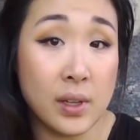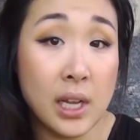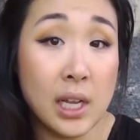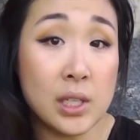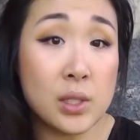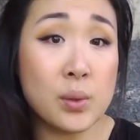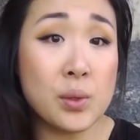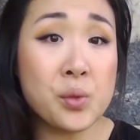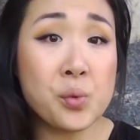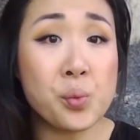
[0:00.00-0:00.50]

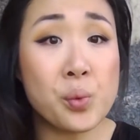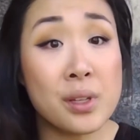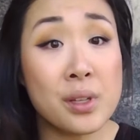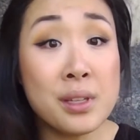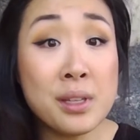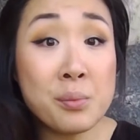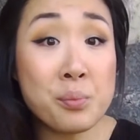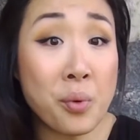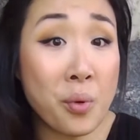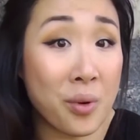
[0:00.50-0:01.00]
So it's really
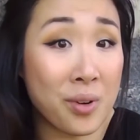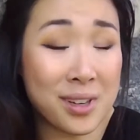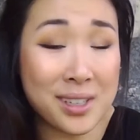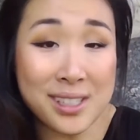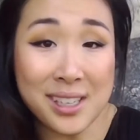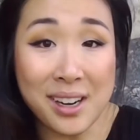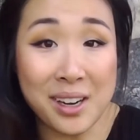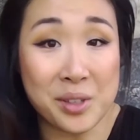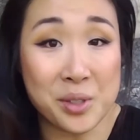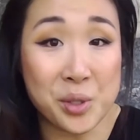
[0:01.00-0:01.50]
important to
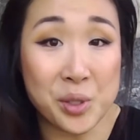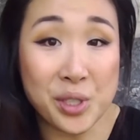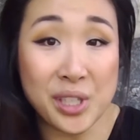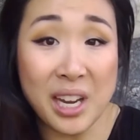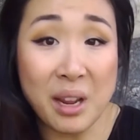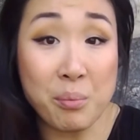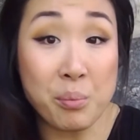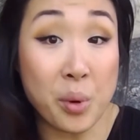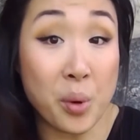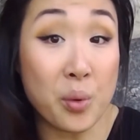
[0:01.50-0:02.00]

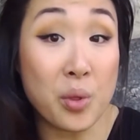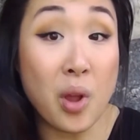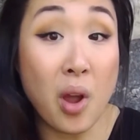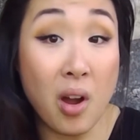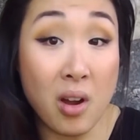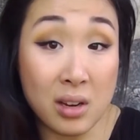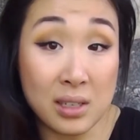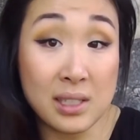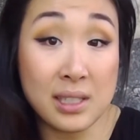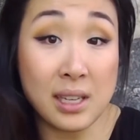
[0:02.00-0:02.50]
understand both
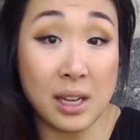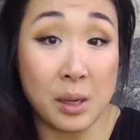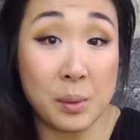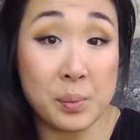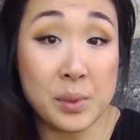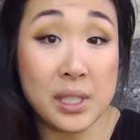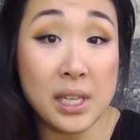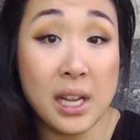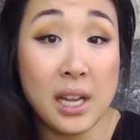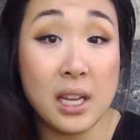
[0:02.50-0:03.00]

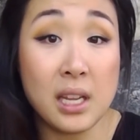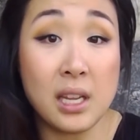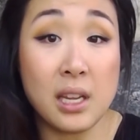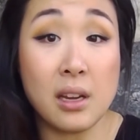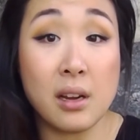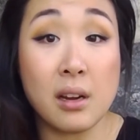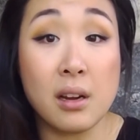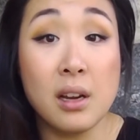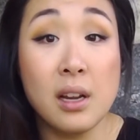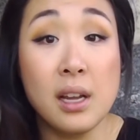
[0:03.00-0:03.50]
concepts
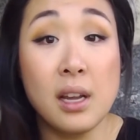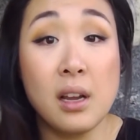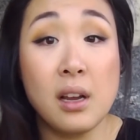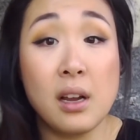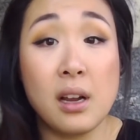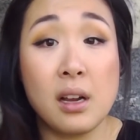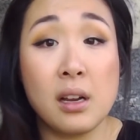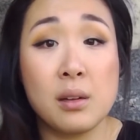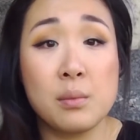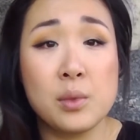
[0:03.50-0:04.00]
here.
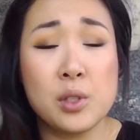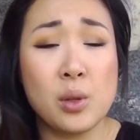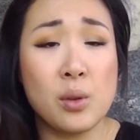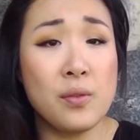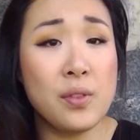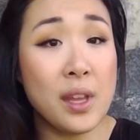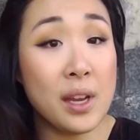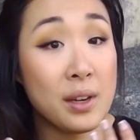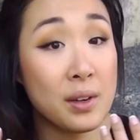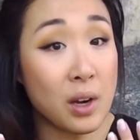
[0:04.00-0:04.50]
So if
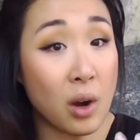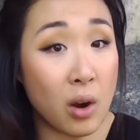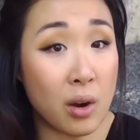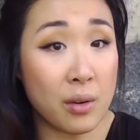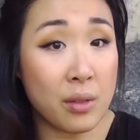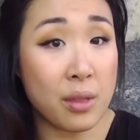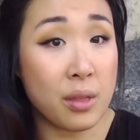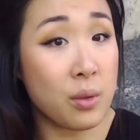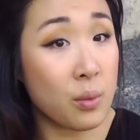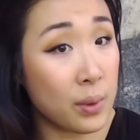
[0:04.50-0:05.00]
there are
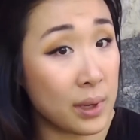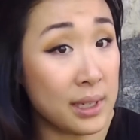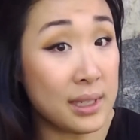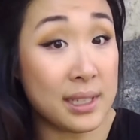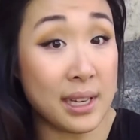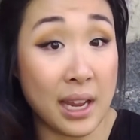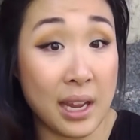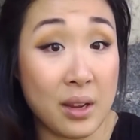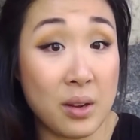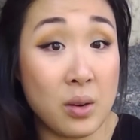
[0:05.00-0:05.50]
3
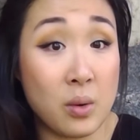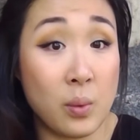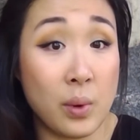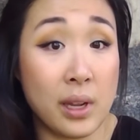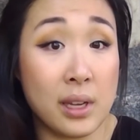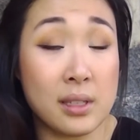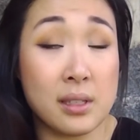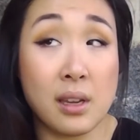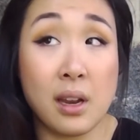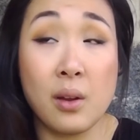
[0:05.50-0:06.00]

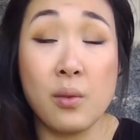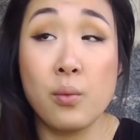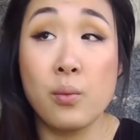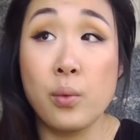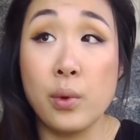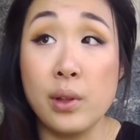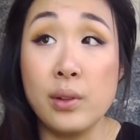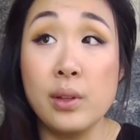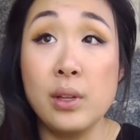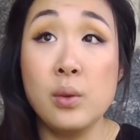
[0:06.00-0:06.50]
takeaways that I
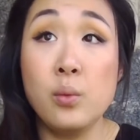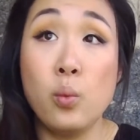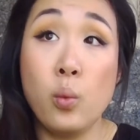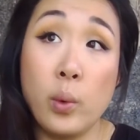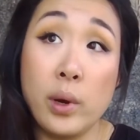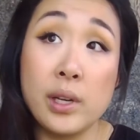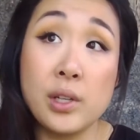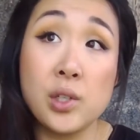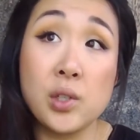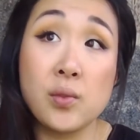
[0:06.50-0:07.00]
really
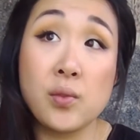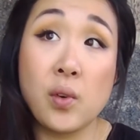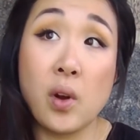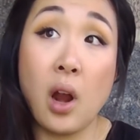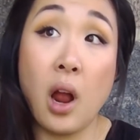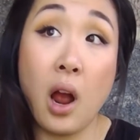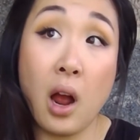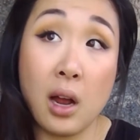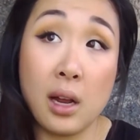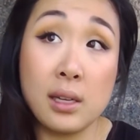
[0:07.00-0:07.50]
wish for
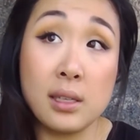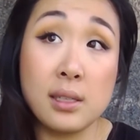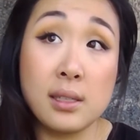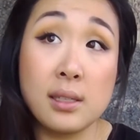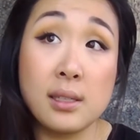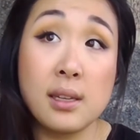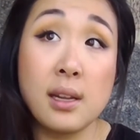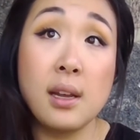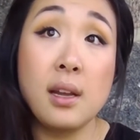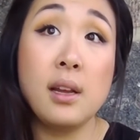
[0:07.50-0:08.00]

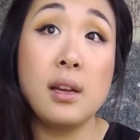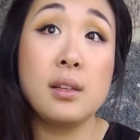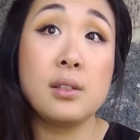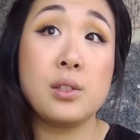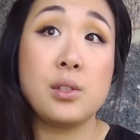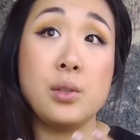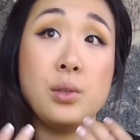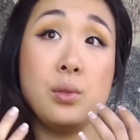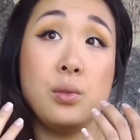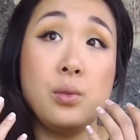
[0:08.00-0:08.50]
us
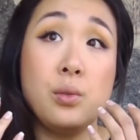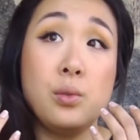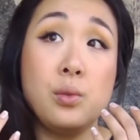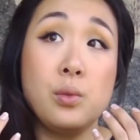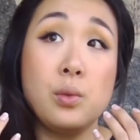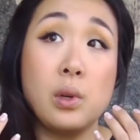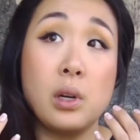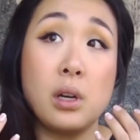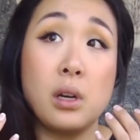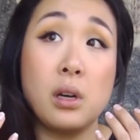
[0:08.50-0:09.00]

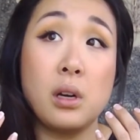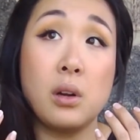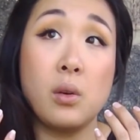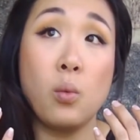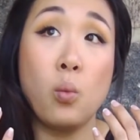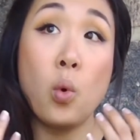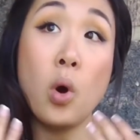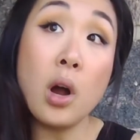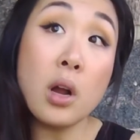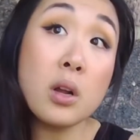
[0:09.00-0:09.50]
to
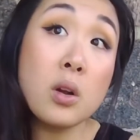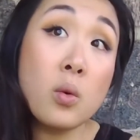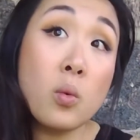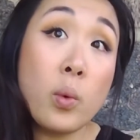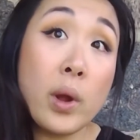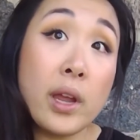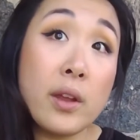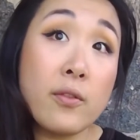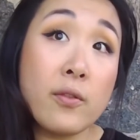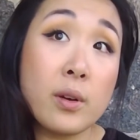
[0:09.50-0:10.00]
walk
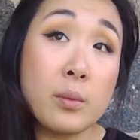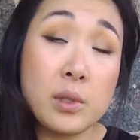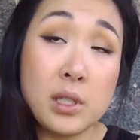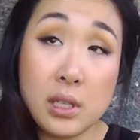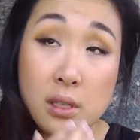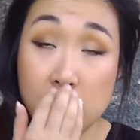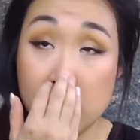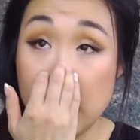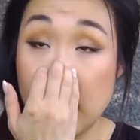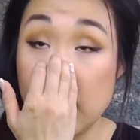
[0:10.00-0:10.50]
away from
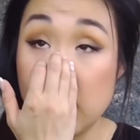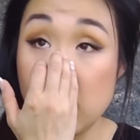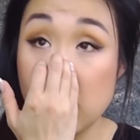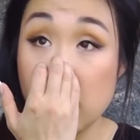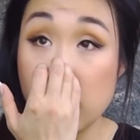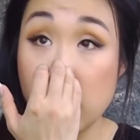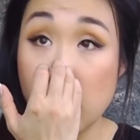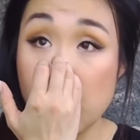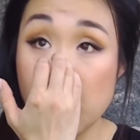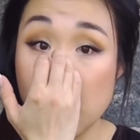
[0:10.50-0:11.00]
today's
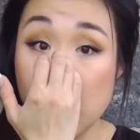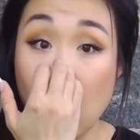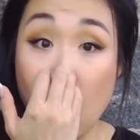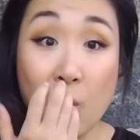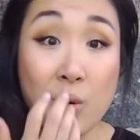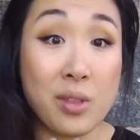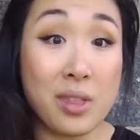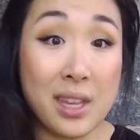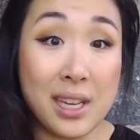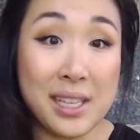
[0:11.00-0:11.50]
devotion
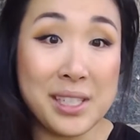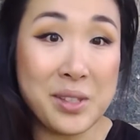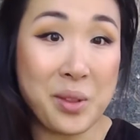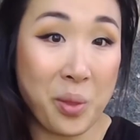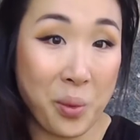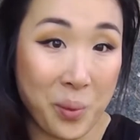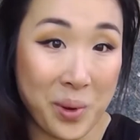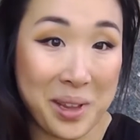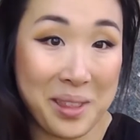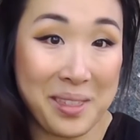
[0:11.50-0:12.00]
are these
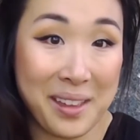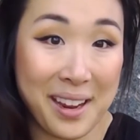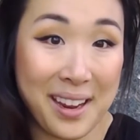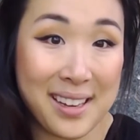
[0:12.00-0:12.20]
3 things.